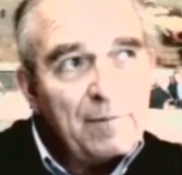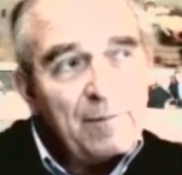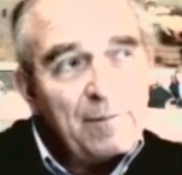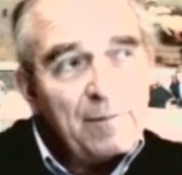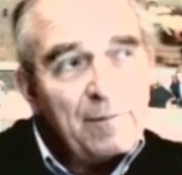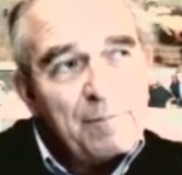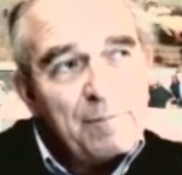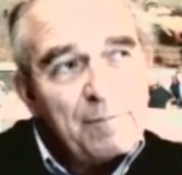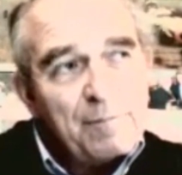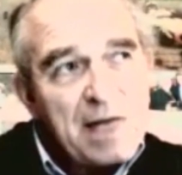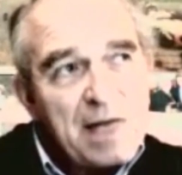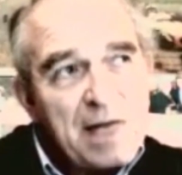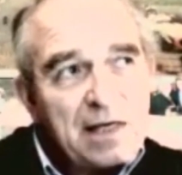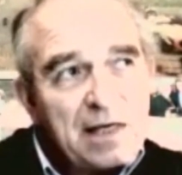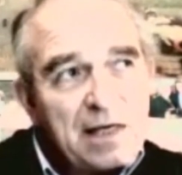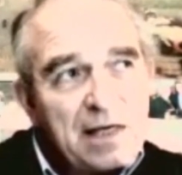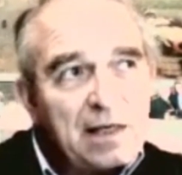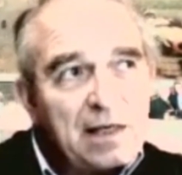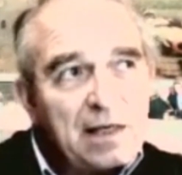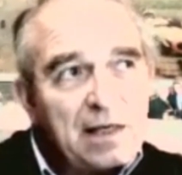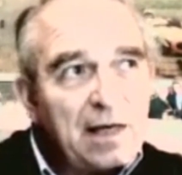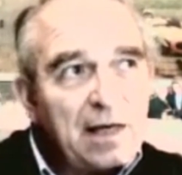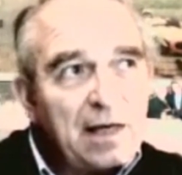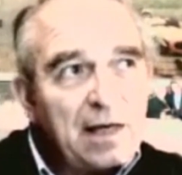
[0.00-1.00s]

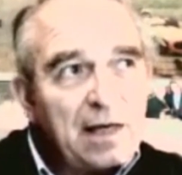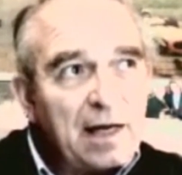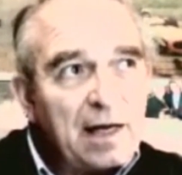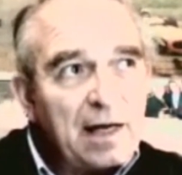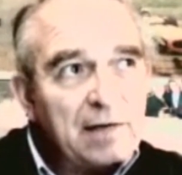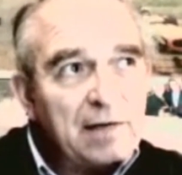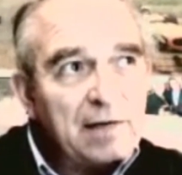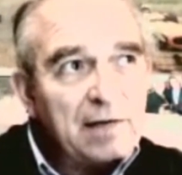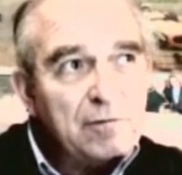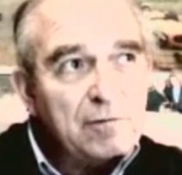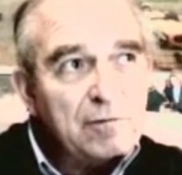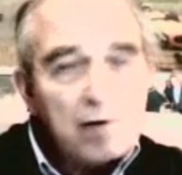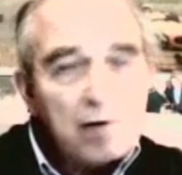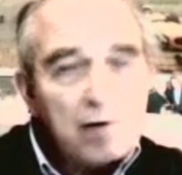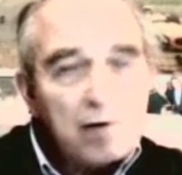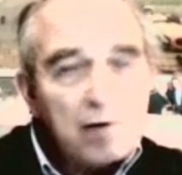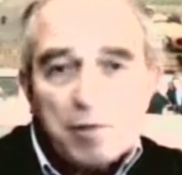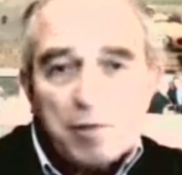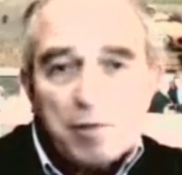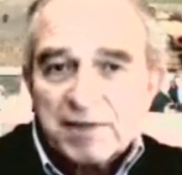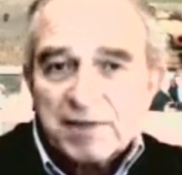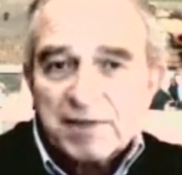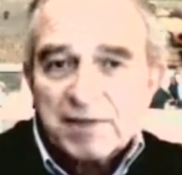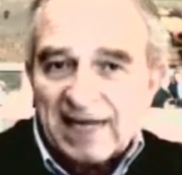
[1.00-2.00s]
making
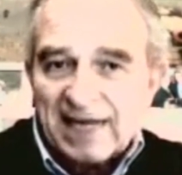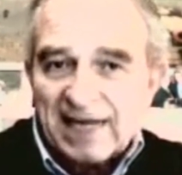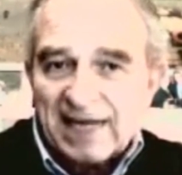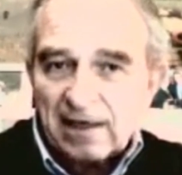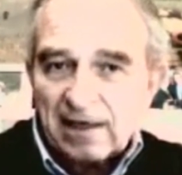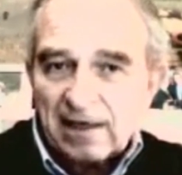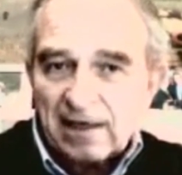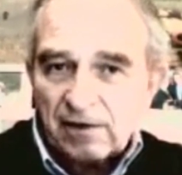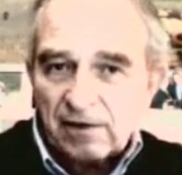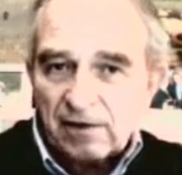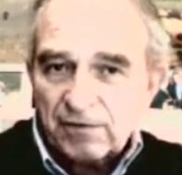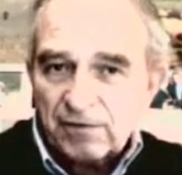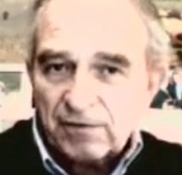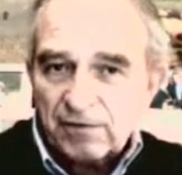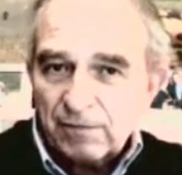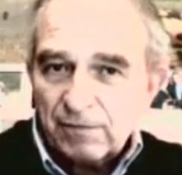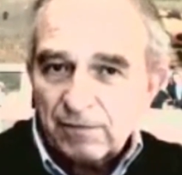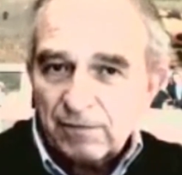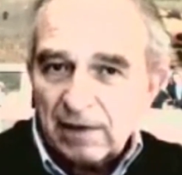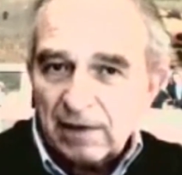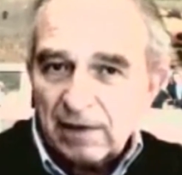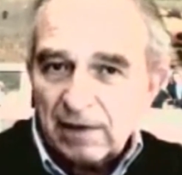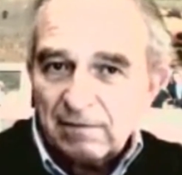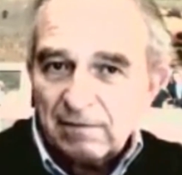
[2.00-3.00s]
rope sandals
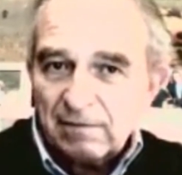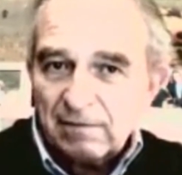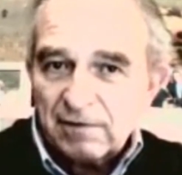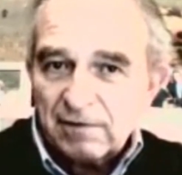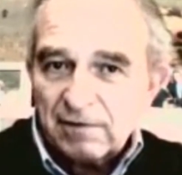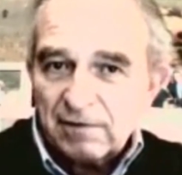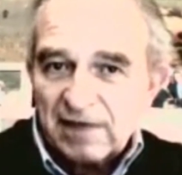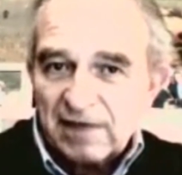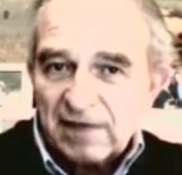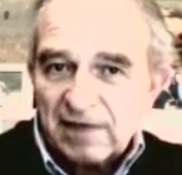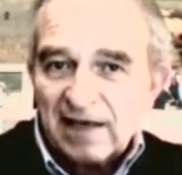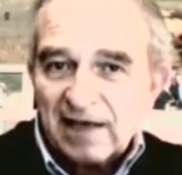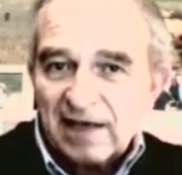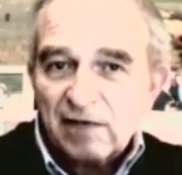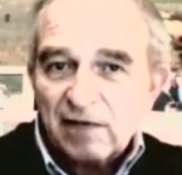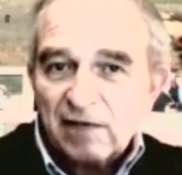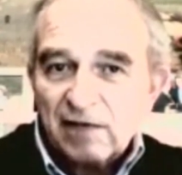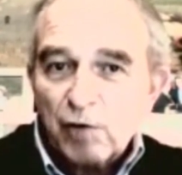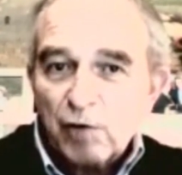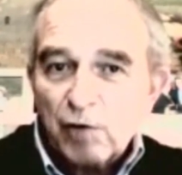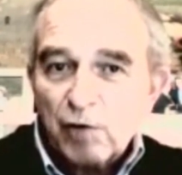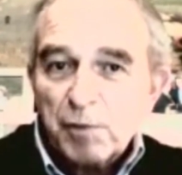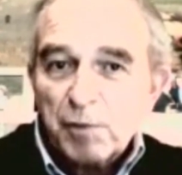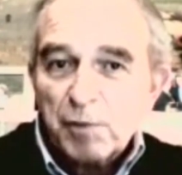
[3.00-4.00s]
and selling
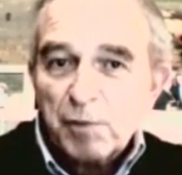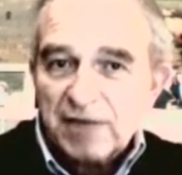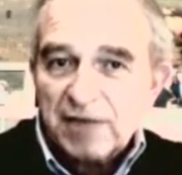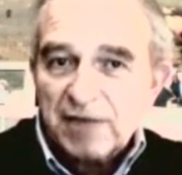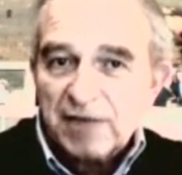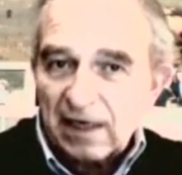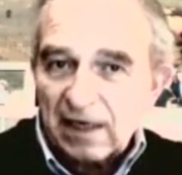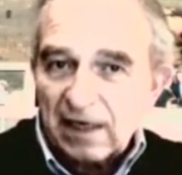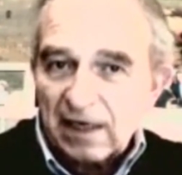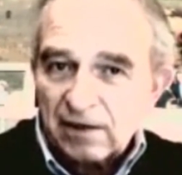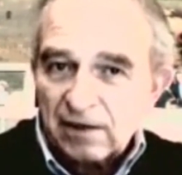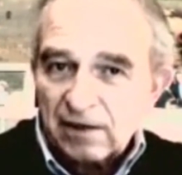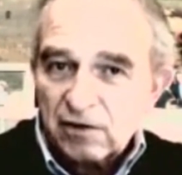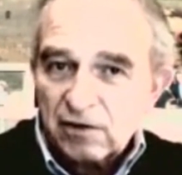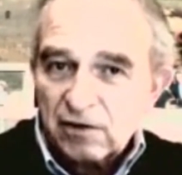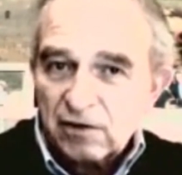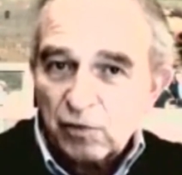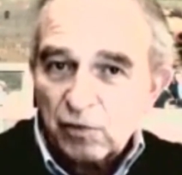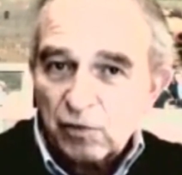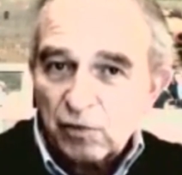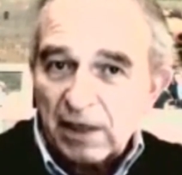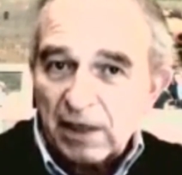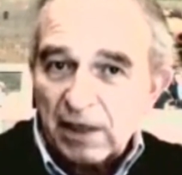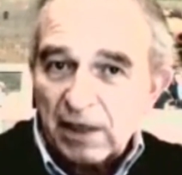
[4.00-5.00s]
rope sandals
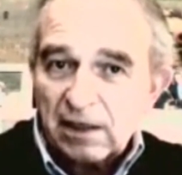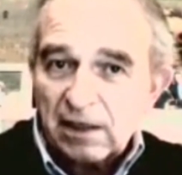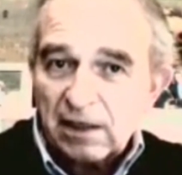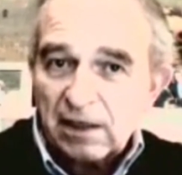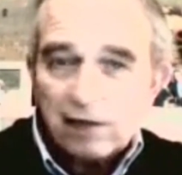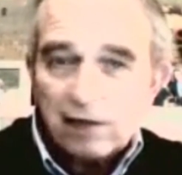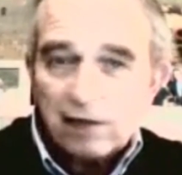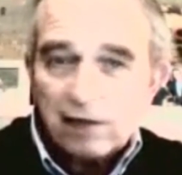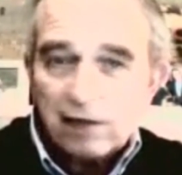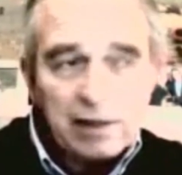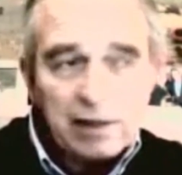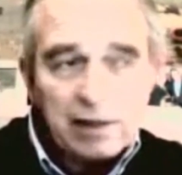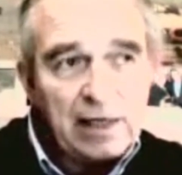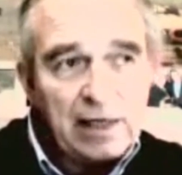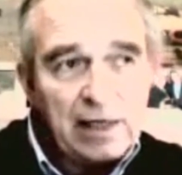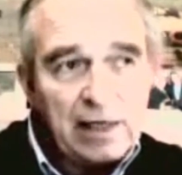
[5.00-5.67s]
to make a living.